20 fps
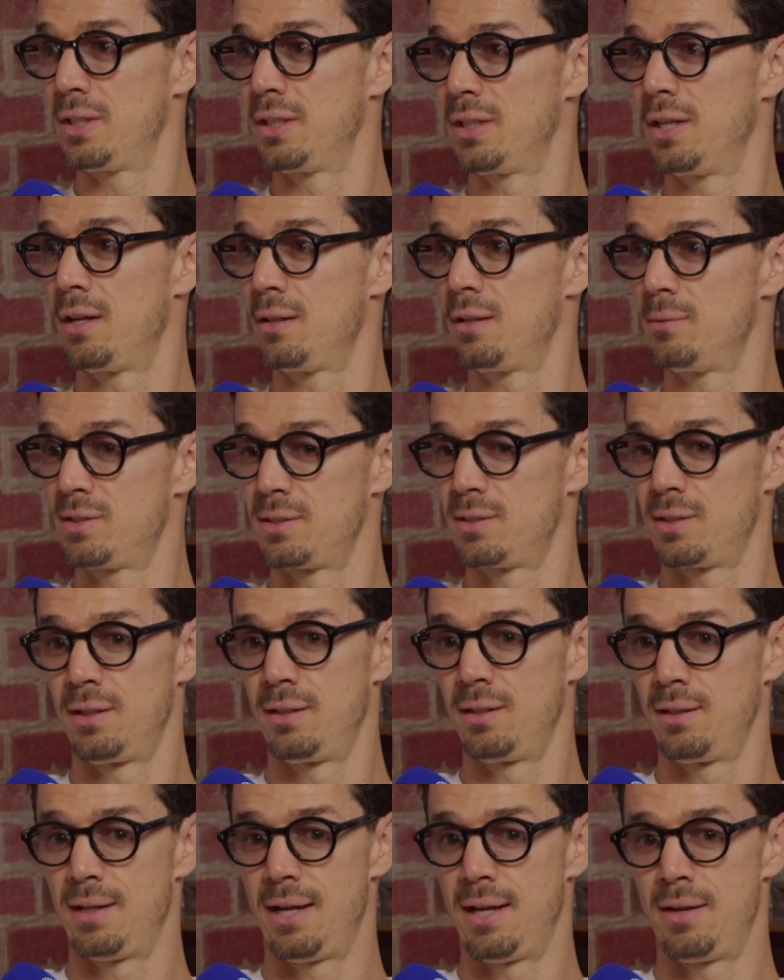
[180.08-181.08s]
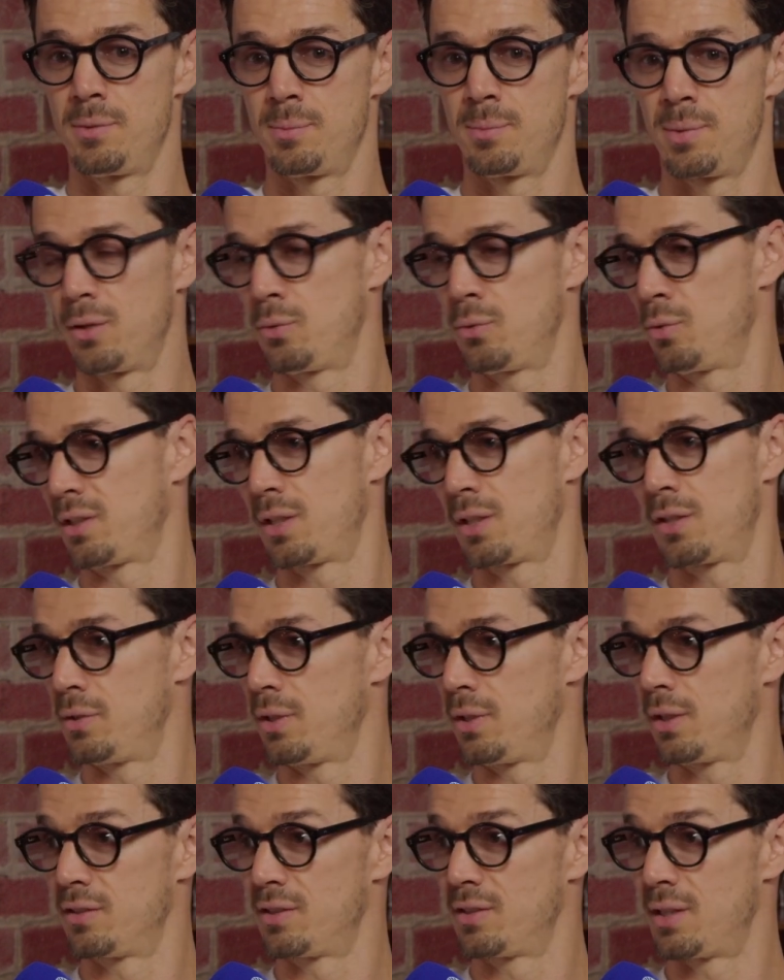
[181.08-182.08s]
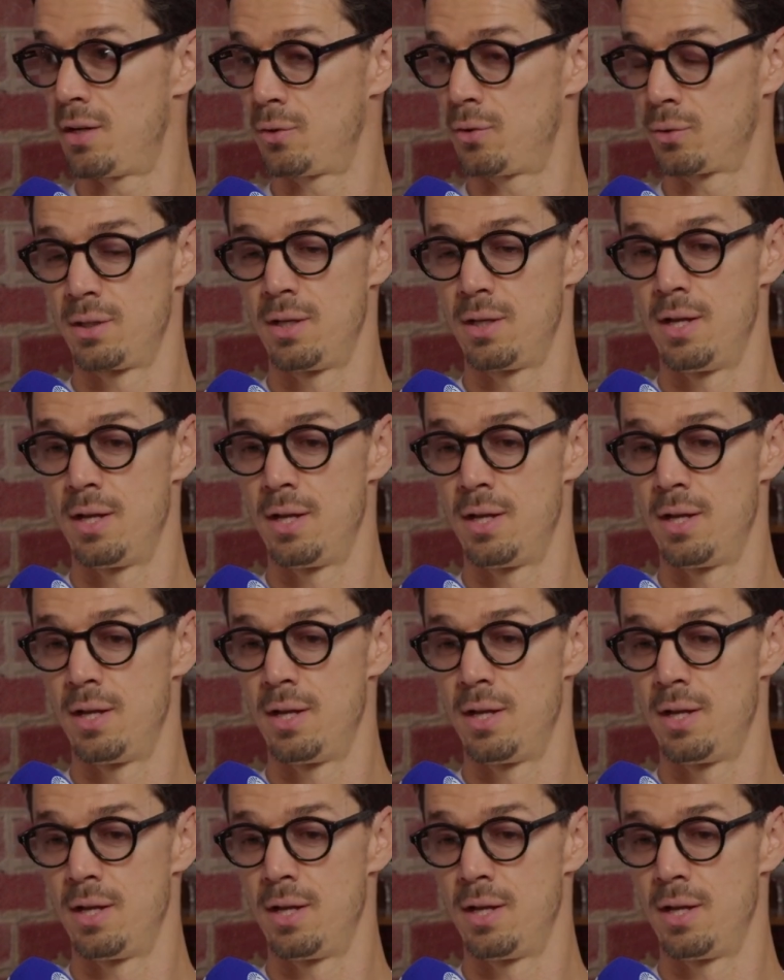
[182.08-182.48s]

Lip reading: games and everybody was counting us out.